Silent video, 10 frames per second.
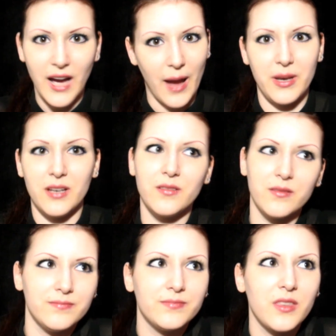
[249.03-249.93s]
I
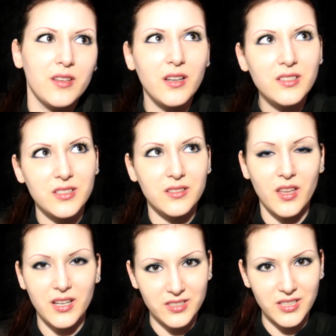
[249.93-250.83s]
mean, the
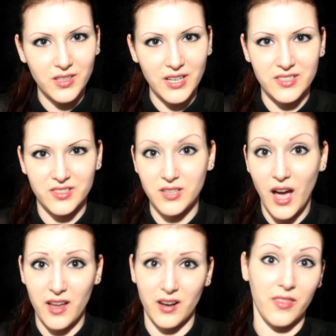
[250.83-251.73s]
concealer is
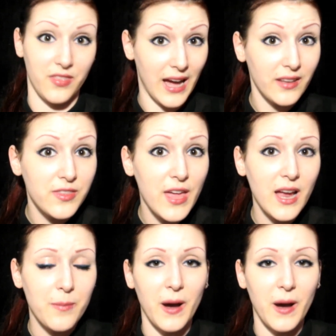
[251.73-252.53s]
not that thick,